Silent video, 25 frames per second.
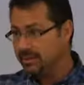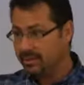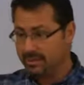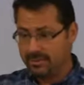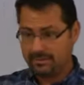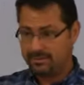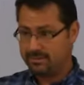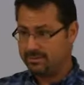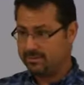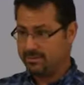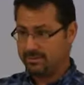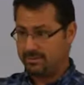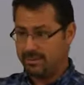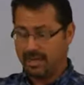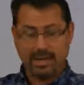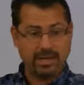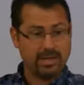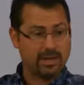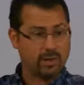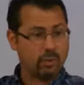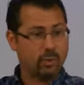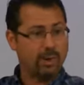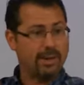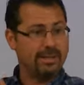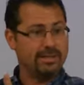He,
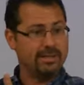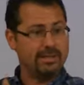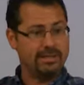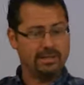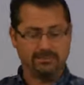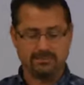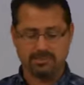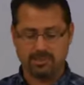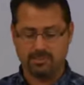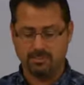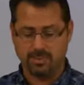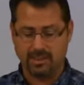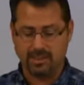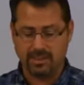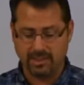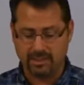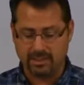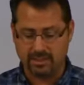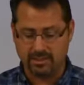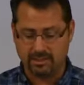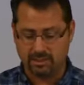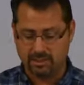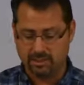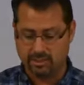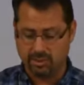they equated him to
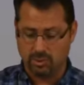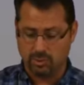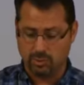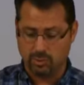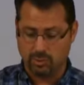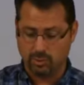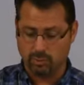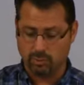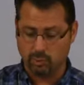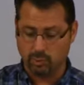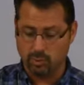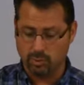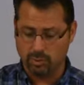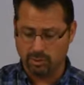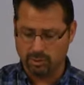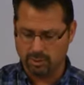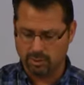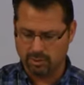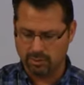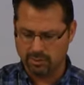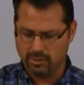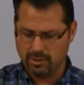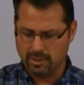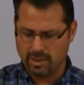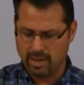being, you know, the
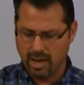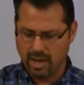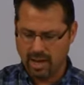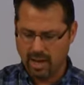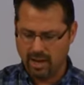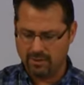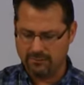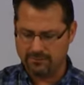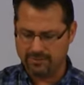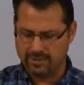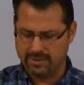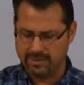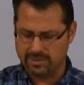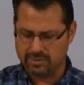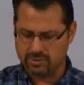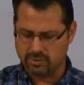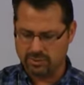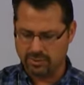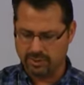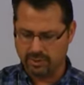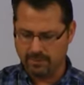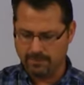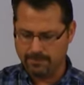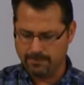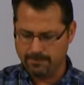ruler of
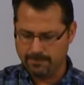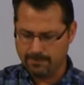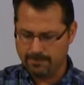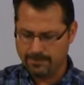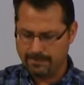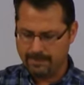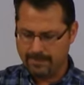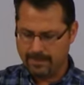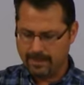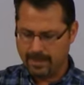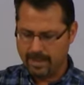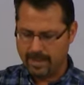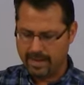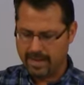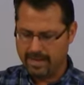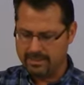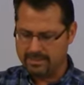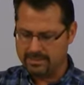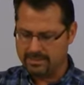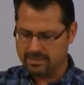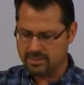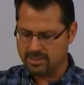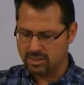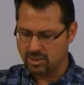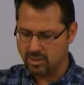Israel.
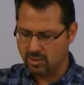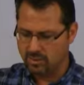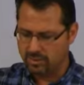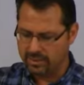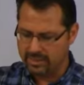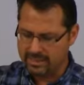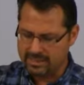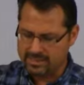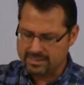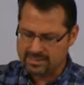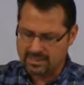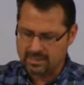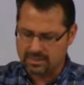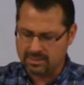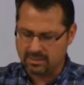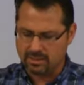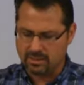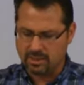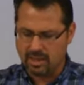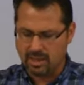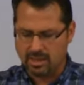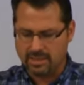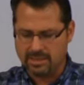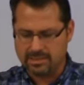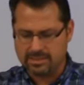And so he's in a
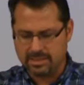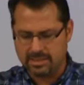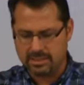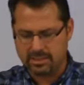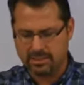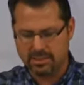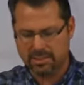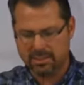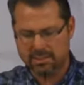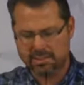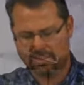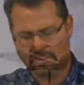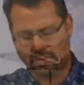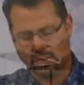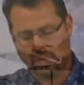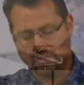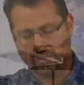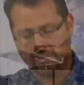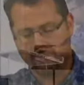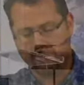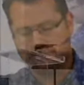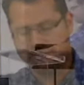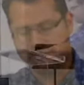lot, he's in, he's out of